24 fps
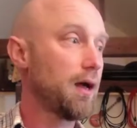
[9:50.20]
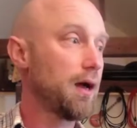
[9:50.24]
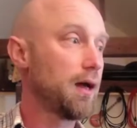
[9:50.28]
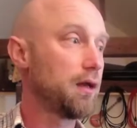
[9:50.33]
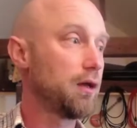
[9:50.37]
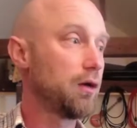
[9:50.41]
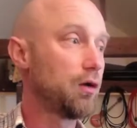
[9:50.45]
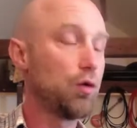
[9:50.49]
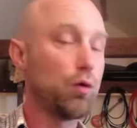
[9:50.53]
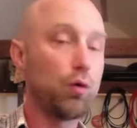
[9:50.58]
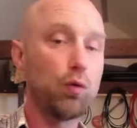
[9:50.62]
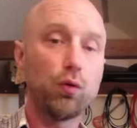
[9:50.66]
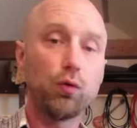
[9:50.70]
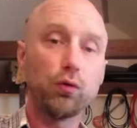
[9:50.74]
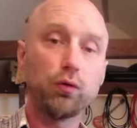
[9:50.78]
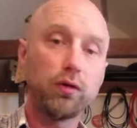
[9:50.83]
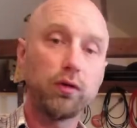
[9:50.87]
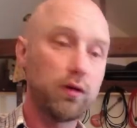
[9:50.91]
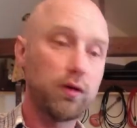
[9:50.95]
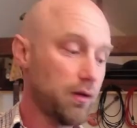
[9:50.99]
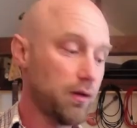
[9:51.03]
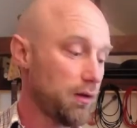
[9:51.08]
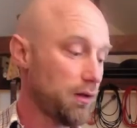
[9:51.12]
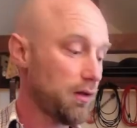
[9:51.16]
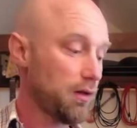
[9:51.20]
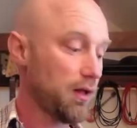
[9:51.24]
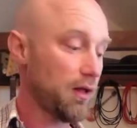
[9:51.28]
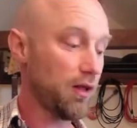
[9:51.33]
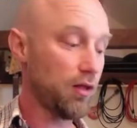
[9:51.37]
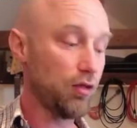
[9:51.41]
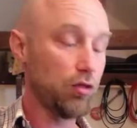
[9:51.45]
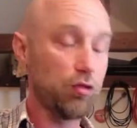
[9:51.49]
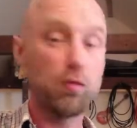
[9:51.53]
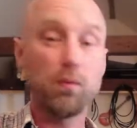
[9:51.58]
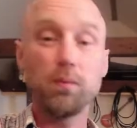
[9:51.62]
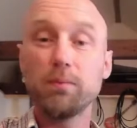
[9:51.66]
and a chord
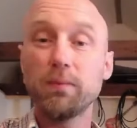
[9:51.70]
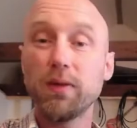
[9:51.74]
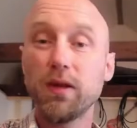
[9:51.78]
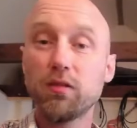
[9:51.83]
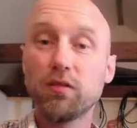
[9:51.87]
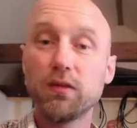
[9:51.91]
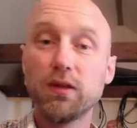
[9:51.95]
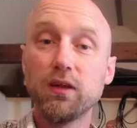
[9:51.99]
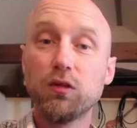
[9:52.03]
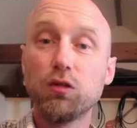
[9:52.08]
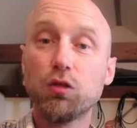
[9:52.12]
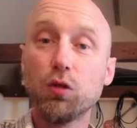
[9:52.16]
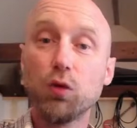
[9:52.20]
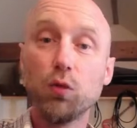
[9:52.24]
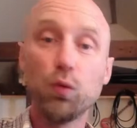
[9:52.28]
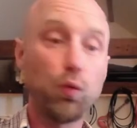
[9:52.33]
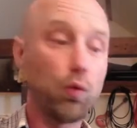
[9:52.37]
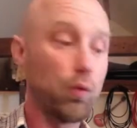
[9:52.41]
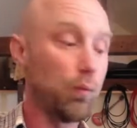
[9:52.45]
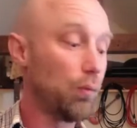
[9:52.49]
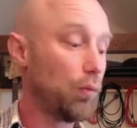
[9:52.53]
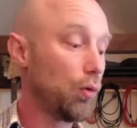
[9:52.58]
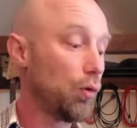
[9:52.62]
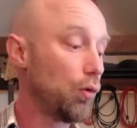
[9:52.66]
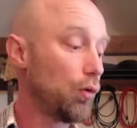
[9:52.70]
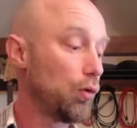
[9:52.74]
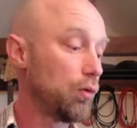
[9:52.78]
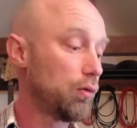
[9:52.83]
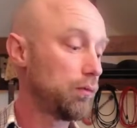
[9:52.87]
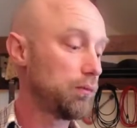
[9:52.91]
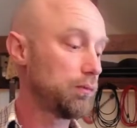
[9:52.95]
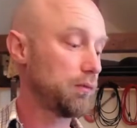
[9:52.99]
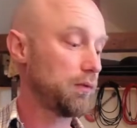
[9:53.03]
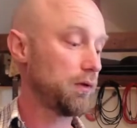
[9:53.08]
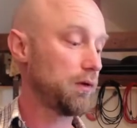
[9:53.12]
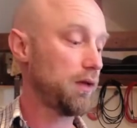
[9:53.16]
is basically 2 or more.
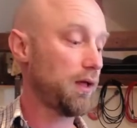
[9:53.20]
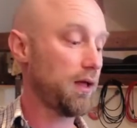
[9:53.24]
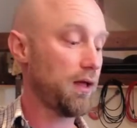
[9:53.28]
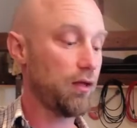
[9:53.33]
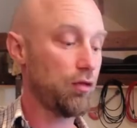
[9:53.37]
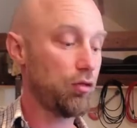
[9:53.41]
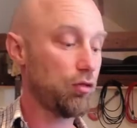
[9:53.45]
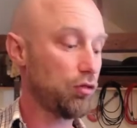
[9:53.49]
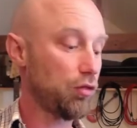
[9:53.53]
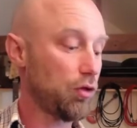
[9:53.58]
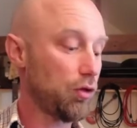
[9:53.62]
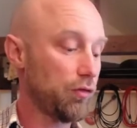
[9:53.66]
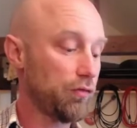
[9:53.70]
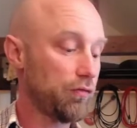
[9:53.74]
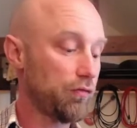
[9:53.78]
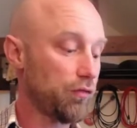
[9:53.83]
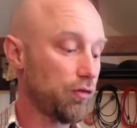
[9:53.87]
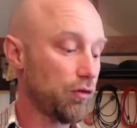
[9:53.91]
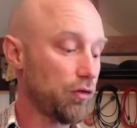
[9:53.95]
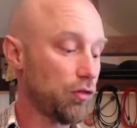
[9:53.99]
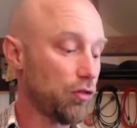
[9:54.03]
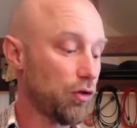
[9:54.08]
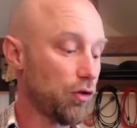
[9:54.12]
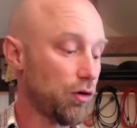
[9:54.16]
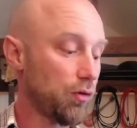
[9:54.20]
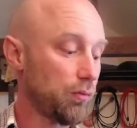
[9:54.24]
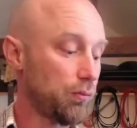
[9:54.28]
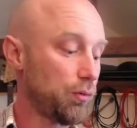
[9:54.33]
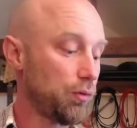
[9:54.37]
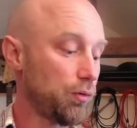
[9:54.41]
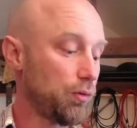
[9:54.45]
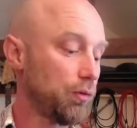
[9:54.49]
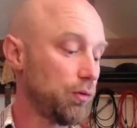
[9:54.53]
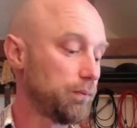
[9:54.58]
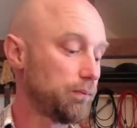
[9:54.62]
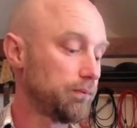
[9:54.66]
Okay, so for
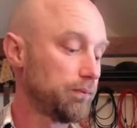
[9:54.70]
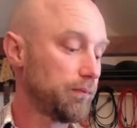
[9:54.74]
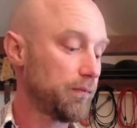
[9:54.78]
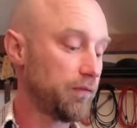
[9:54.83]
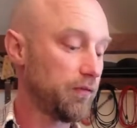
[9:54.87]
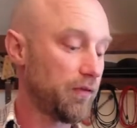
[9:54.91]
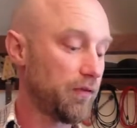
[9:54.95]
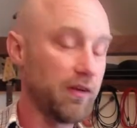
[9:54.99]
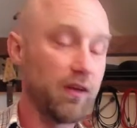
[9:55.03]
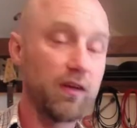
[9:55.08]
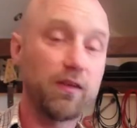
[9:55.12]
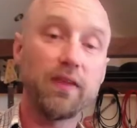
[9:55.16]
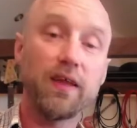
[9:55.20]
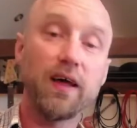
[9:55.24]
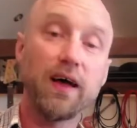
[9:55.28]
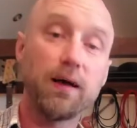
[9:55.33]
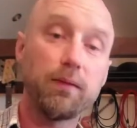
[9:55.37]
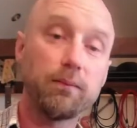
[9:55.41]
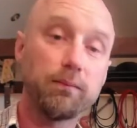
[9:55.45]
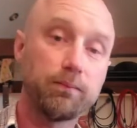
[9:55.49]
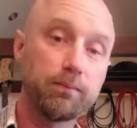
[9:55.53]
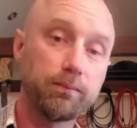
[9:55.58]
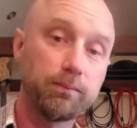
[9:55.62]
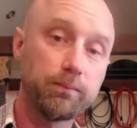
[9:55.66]
example, did that.